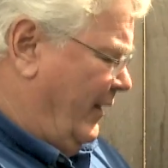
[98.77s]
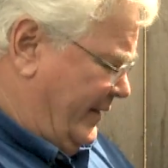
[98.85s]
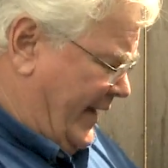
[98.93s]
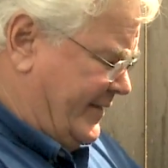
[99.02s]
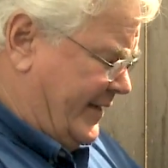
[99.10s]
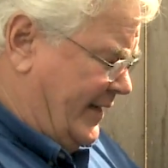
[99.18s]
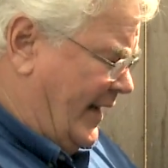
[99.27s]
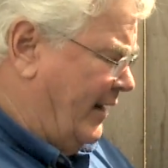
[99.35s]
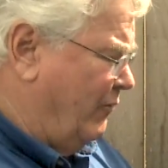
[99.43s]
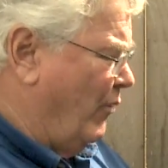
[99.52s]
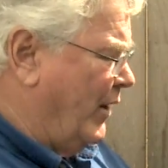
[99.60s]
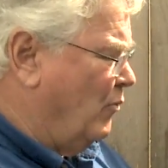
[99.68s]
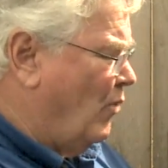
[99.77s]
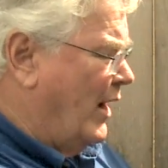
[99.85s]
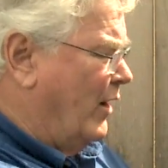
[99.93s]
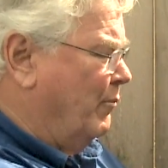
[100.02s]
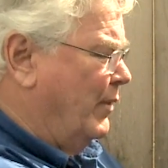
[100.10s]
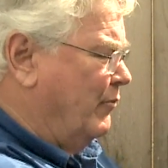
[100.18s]
designated red
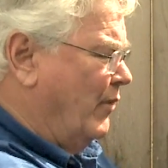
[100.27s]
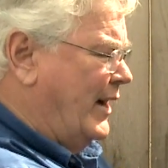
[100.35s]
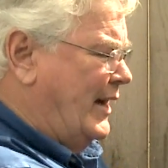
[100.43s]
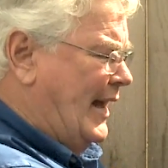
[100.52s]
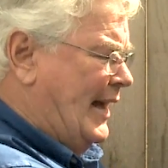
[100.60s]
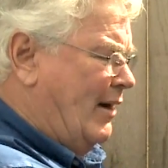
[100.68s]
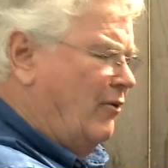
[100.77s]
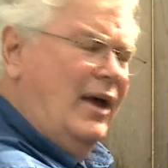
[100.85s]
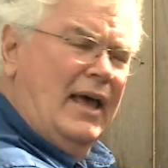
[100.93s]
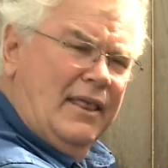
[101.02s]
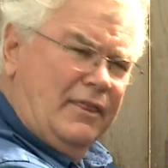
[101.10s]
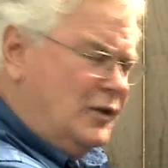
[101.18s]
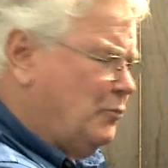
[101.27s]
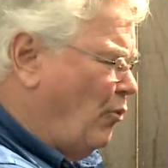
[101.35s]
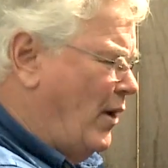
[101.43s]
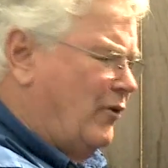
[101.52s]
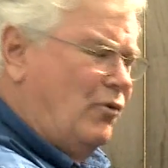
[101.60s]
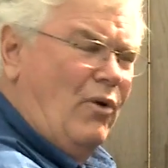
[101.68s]
wire, but right now this
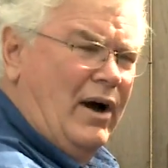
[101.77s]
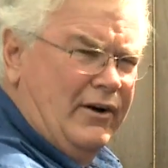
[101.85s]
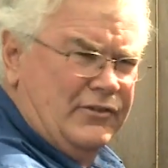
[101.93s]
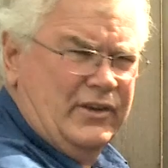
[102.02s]
brown wire is